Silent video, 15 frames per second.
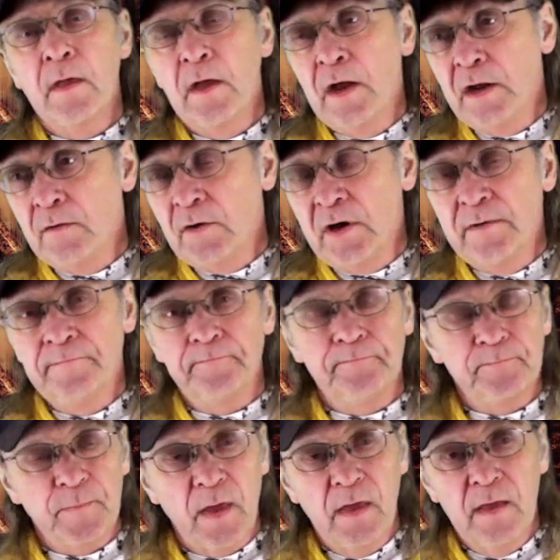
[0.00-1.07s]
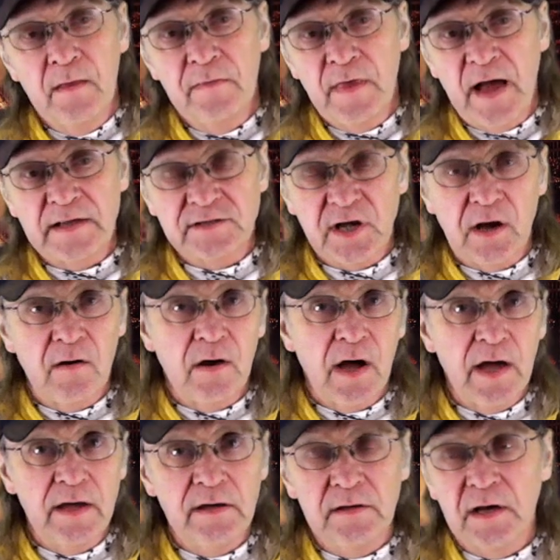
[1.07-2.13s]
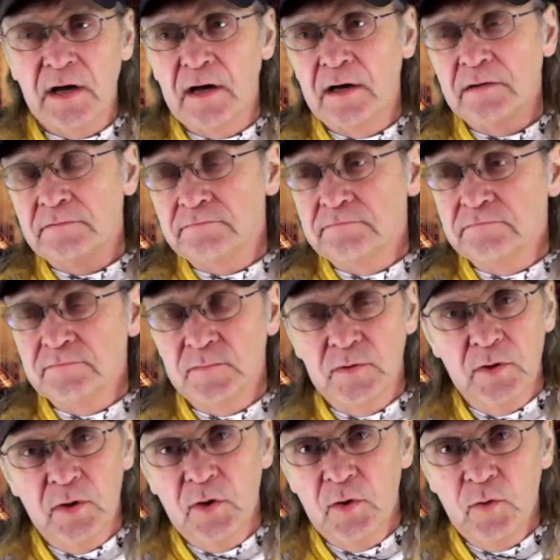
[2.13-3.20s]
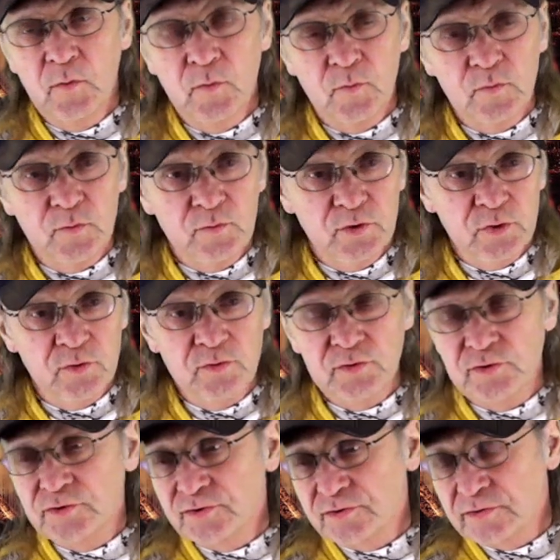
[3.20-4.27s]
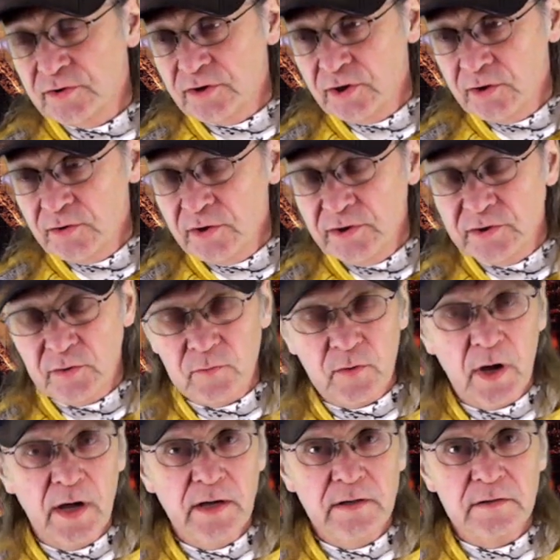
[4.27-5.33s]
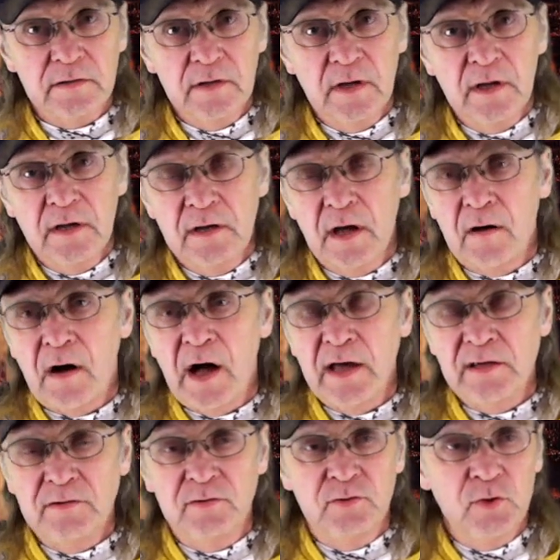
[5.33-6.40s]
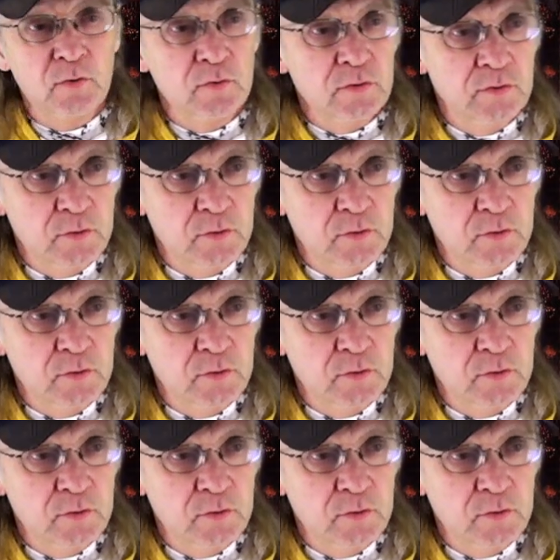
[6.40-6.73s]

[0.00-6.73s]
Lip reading: Anyway, that's how I use theory to write. Now, I do